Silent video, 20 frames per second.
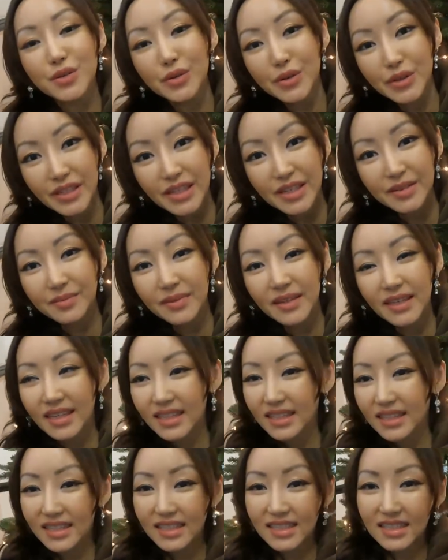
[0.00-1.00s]
joining
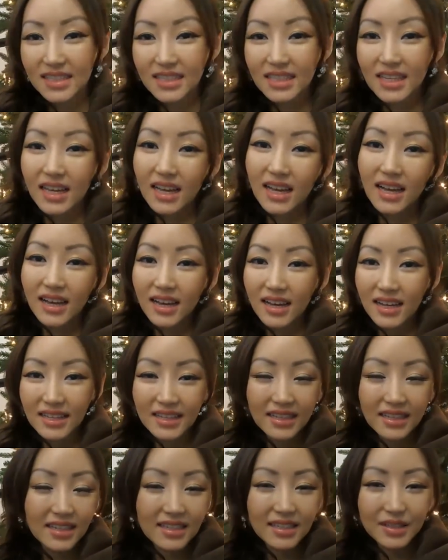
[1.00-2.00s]
me in this uh,
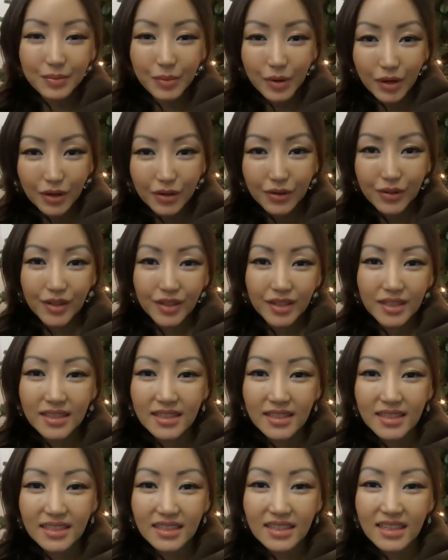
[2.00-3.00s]

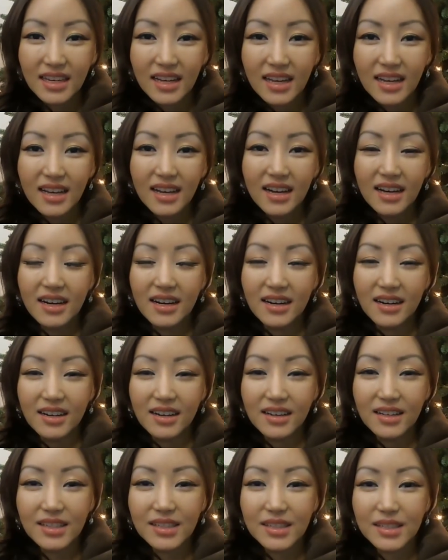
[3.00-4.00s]
experience.
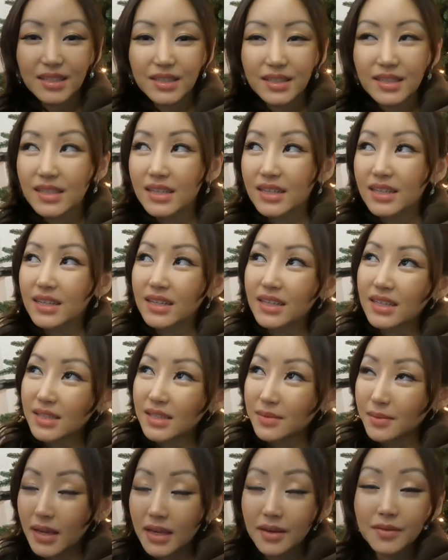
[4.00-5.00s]
Uh, it's still,
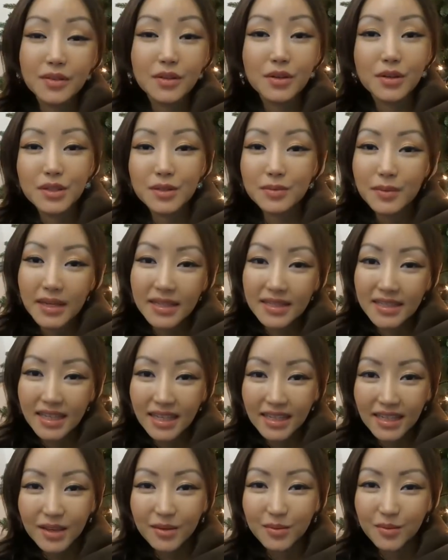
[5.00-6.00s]
it's my, even though it's my
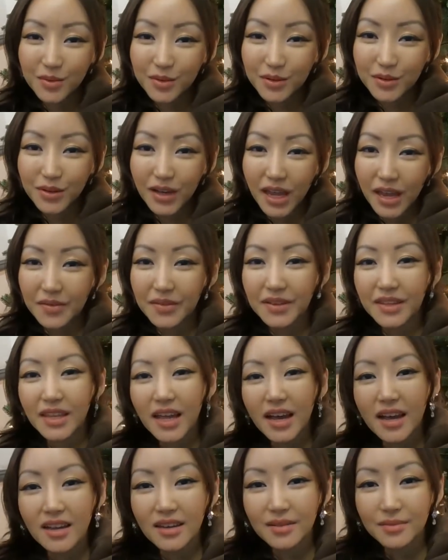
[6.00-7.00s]
second book, every
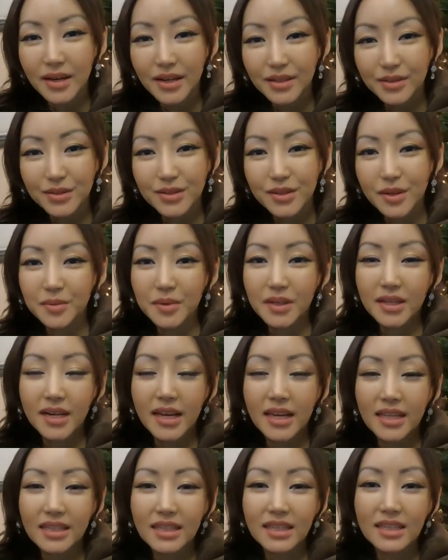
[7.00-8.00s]
time I do something
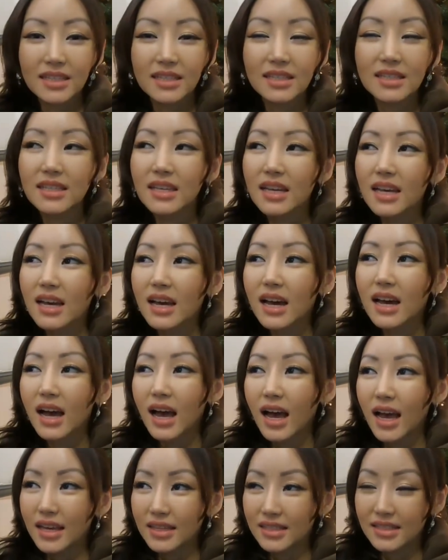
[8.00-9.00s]
like this,
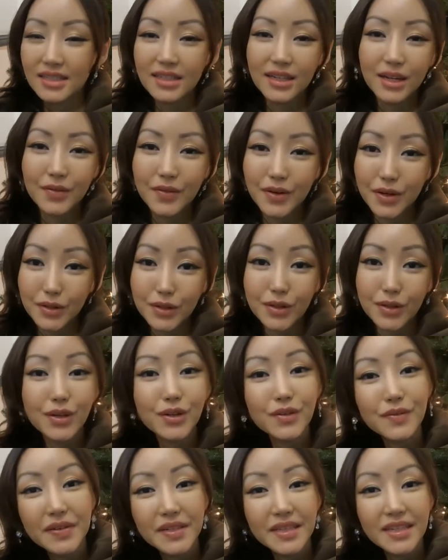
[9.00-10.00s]
I still get very
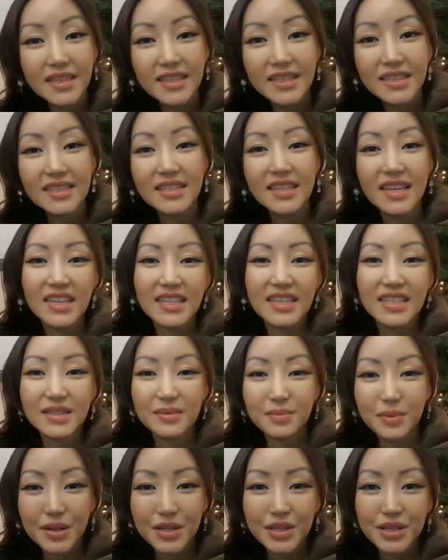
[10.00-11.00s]
nervous and
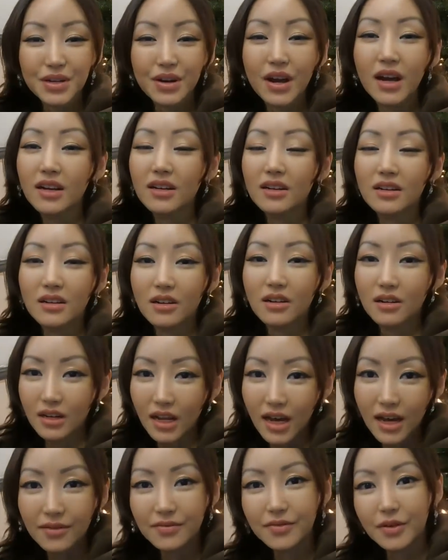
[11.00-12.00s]
especially I learn a
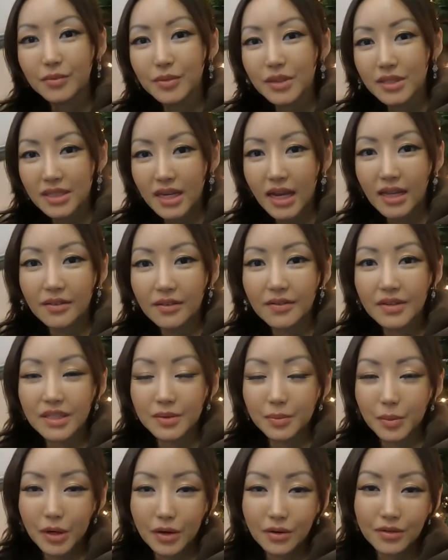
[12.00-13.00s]
lot from this kind of
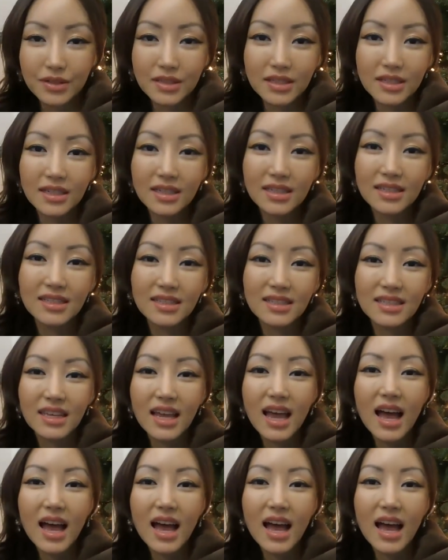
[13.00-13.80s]
experiences.